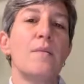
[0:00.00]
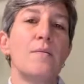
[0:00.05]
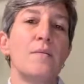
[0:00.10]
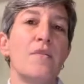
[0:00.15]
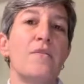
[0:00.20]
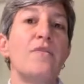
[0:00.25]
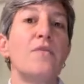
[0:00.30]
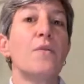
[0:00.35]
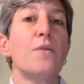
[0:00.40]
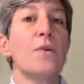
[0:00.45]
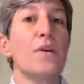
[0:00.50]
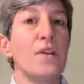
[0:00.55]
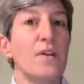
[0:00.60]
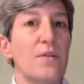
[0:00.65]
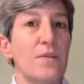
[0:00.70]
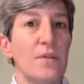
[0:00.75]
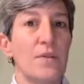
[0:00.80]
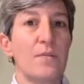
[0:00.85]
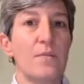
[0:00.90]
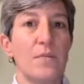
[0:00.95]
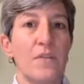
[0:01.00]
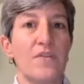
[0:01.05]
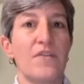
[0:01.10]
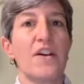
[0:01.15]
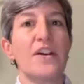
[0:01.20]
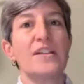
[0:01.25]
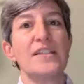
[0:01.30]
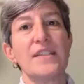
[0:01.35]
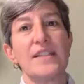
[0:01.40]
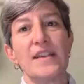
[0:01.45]
before you move
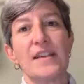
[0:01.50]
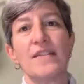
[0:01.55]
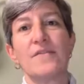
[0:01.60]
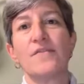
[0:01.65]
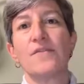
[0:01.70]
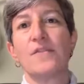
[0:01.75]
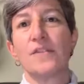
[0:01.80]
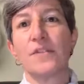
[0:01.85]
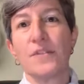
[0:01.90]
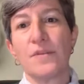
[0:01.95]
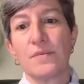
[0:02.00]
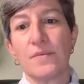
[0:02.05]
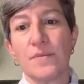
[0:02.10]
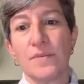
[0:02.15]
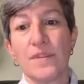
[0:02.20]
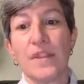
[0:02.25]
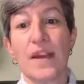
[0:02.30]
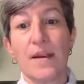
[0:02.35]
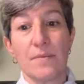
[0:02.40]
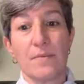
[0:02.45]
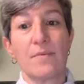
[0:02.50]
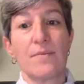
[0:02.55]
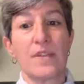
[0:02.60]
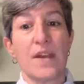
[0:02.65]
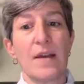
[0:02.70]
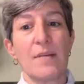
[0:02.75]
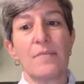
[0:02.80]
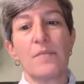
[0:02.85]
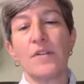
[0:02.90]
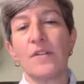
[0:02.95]
on to
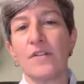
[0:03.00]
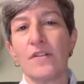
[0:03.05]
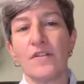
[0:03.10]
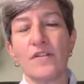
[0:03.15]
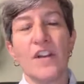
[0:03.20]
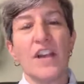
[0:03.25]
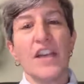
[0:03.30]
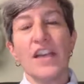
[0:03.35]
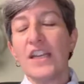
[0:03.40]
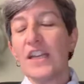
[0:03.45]
that move.